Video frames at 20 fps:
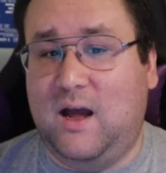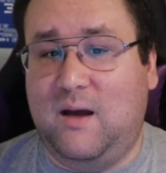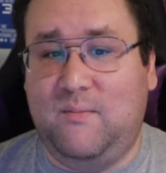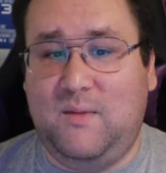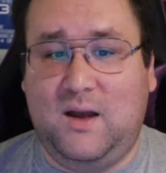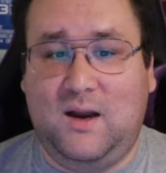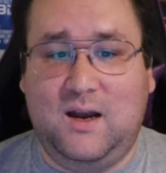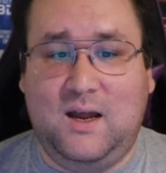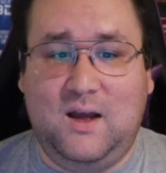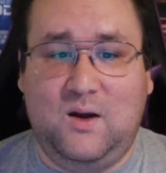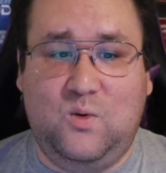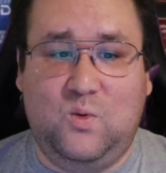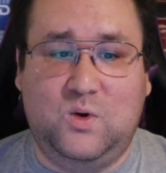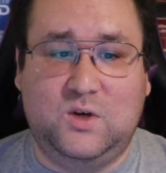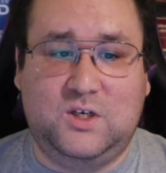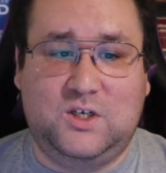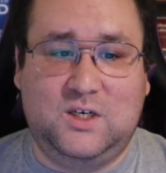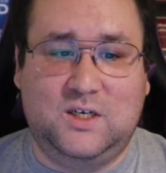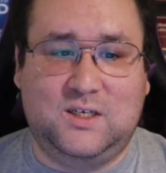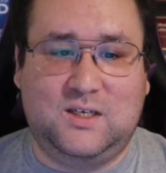I mean, it
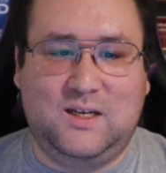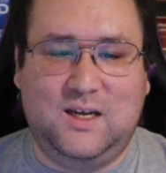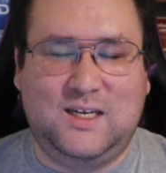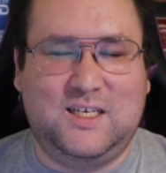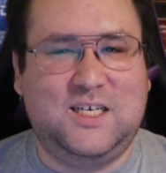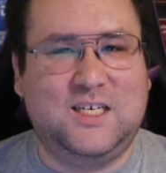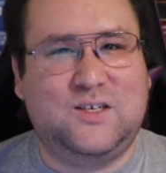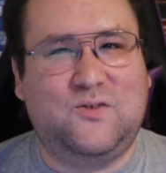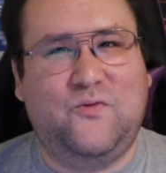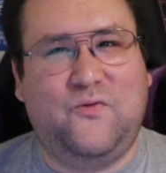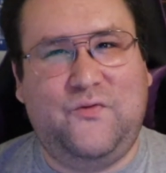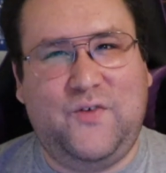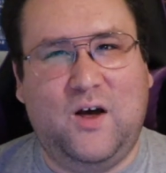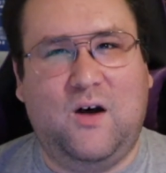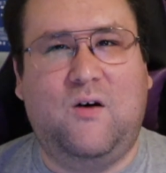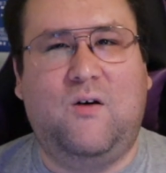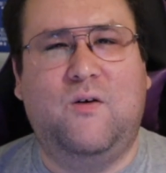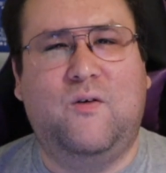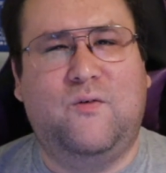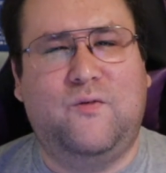just
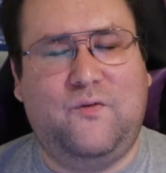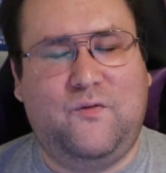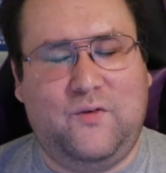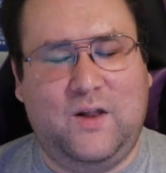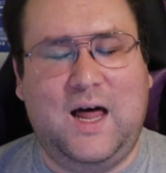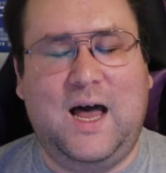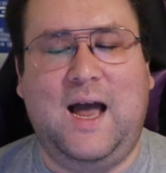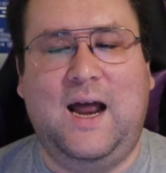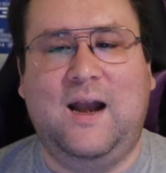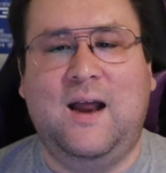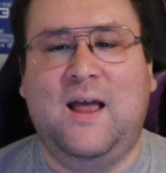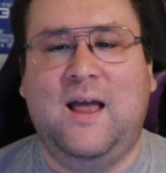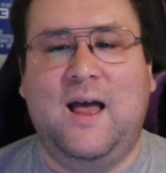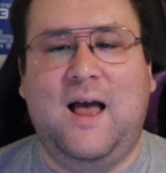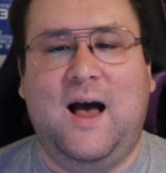fell flat.